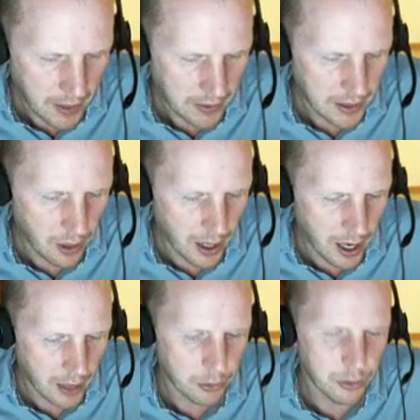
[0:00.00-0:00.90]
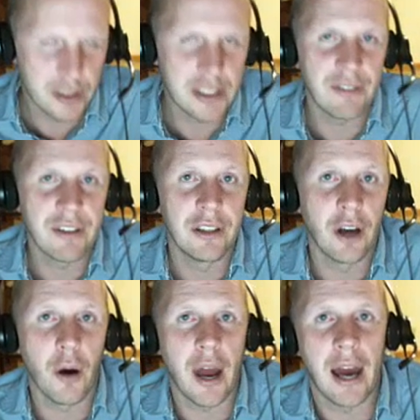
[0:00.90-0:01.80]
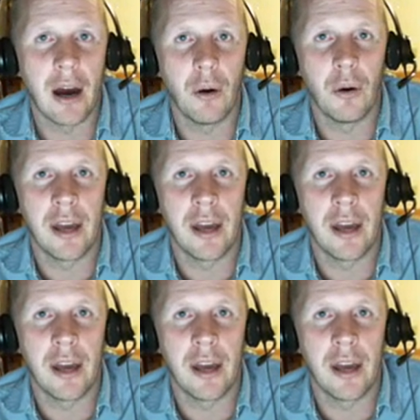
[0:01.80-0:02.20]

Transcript: you know, I received the know-how